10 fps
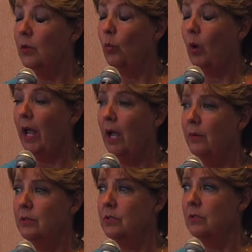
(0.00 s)
in why I
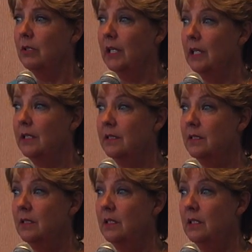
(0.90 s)
was doing
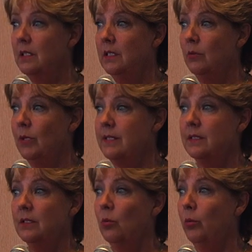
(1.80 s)
it. It
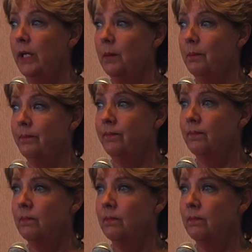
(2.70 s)
wasn't a whim.